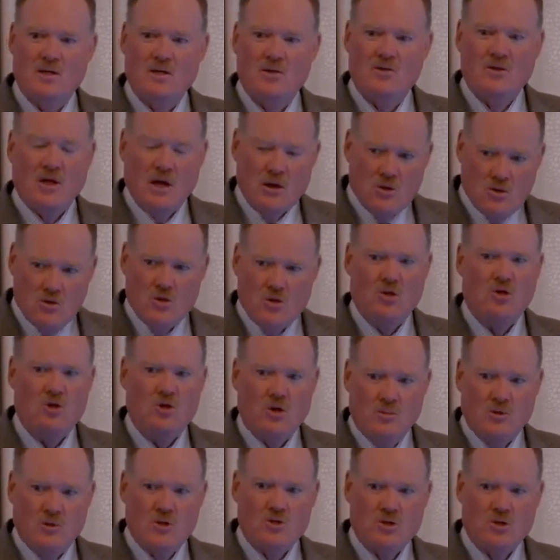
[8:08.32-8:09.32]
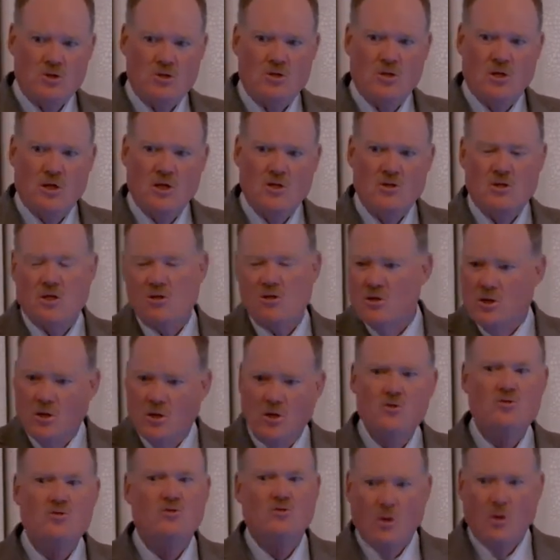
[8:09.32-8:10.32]
their genome is as
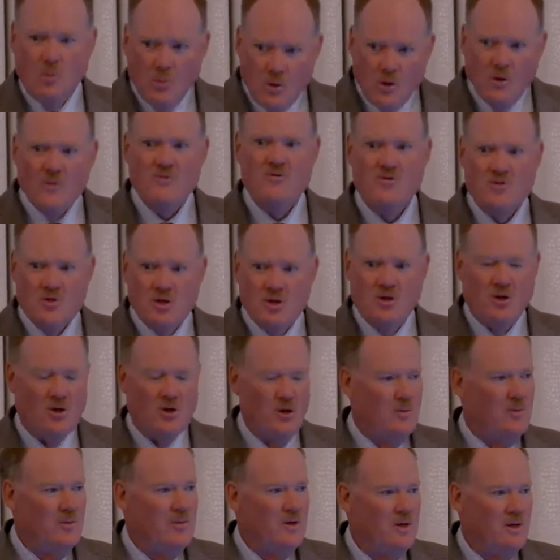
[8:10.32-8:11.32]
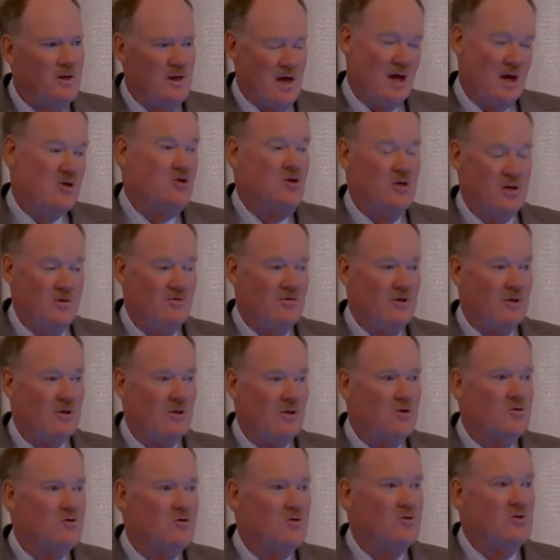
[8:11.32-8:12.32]
close to a wolf's genome, actually even
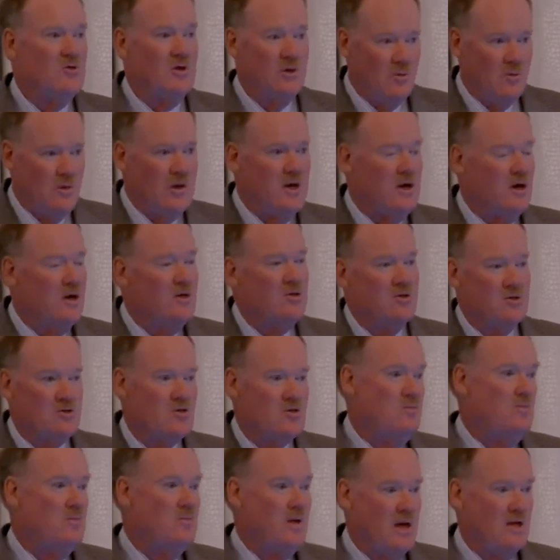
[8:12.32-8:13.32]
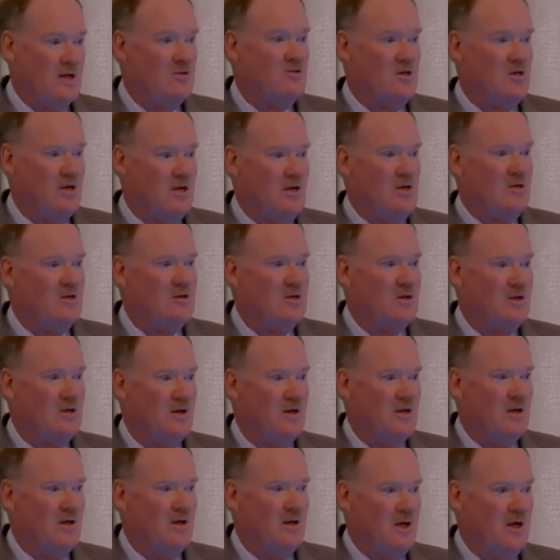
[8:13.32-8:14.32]
closer, than we are to chimpanzees.
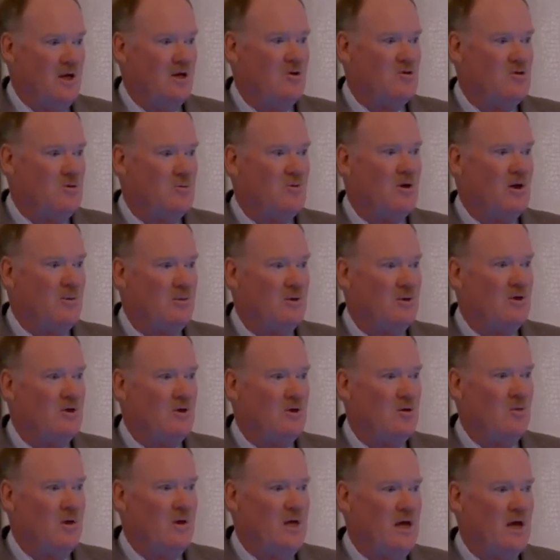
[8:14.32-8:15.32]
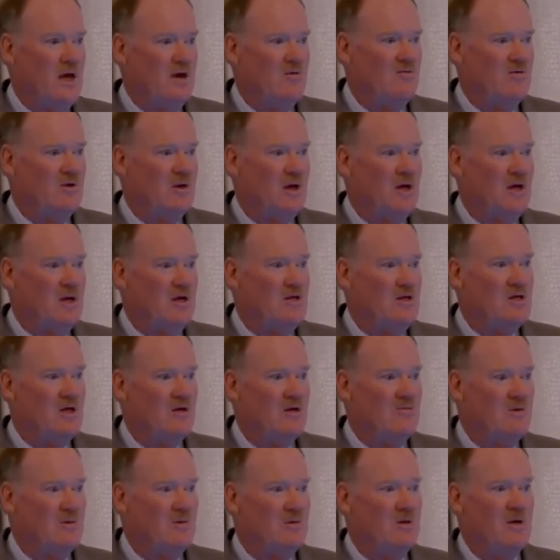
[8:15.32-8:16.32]
And as you probably know, we have
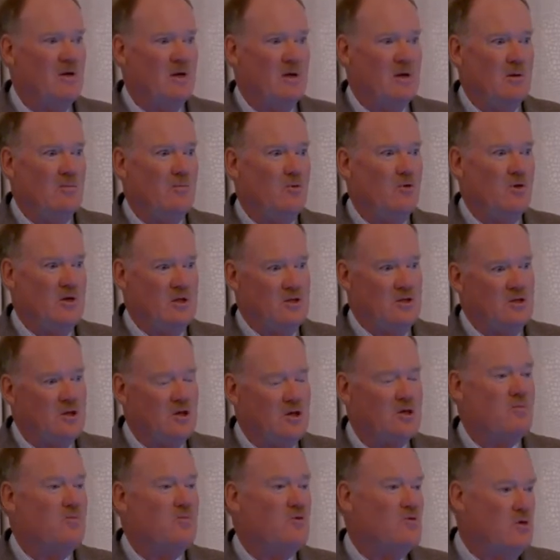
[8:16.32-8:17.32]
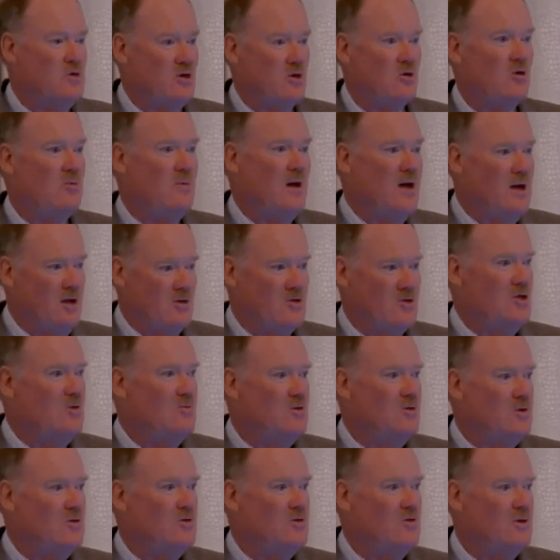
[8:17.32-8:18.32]
97.6% homology
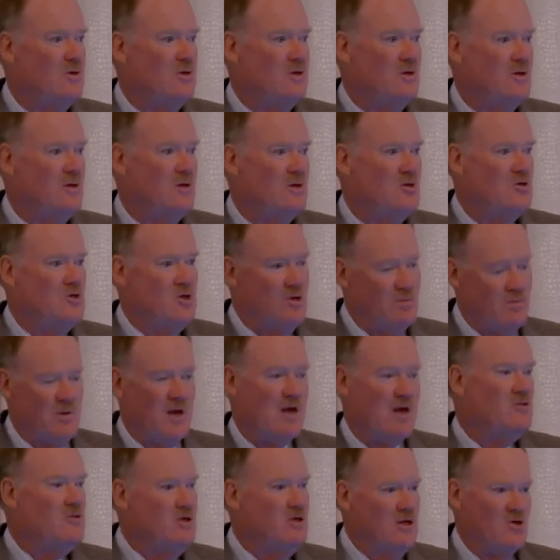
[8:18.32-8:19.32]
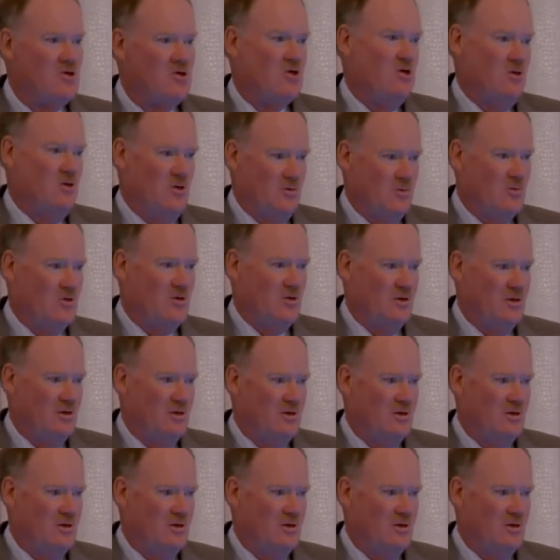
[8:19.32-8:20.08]
with chimpanzee genomes.